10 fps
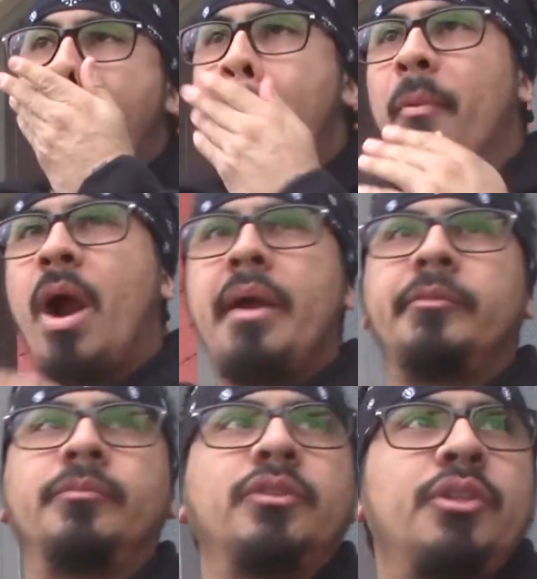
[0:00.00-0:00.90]
Right?
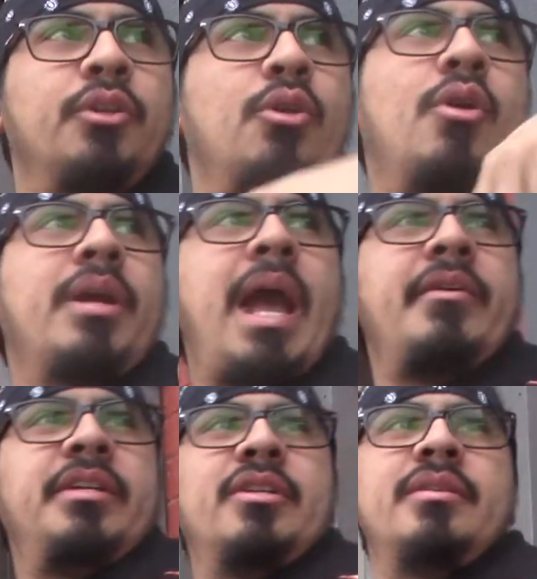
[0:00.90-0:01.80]
So the Lord
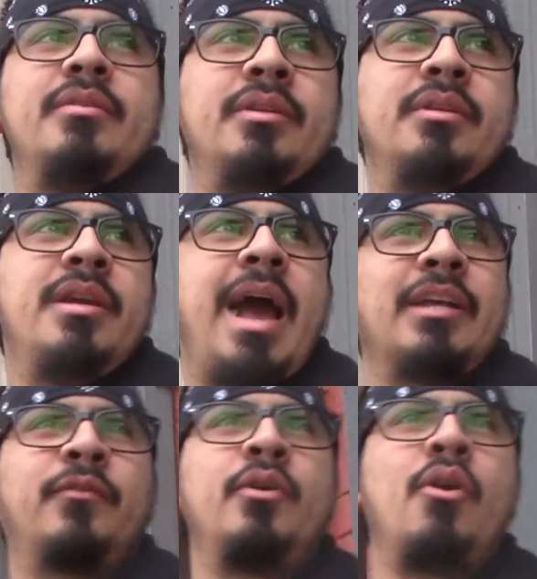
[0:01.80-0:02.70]
gave, he
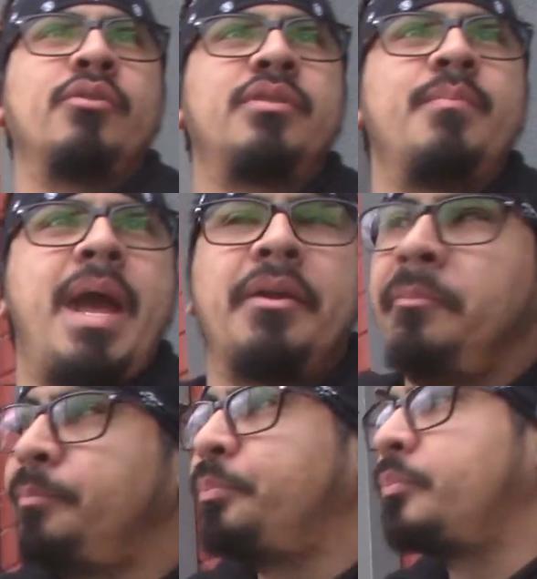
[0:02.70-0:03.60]
asked for an ultimatum.
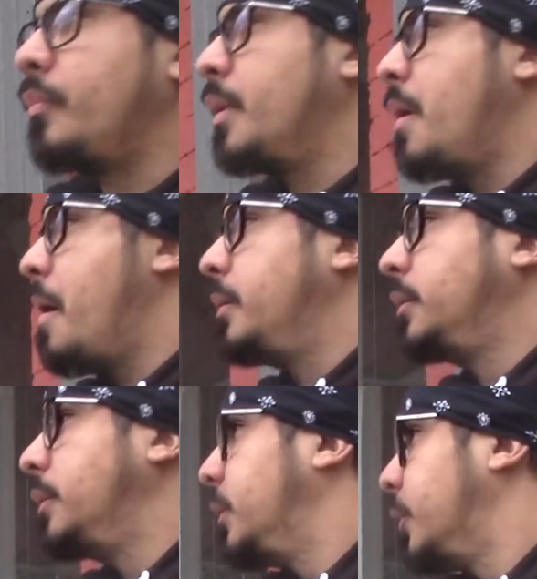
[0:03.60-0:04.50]

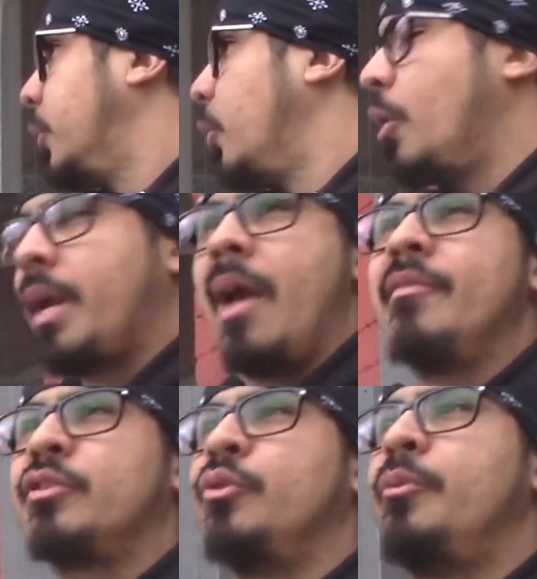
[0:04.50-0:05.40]
So the Lord gave
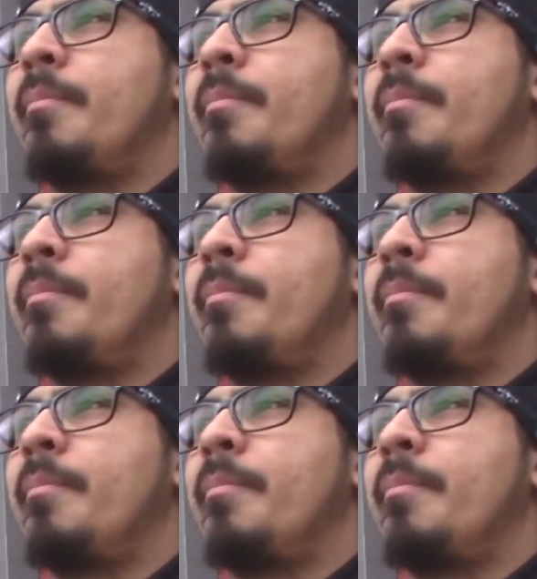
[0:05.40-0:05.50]
it to him.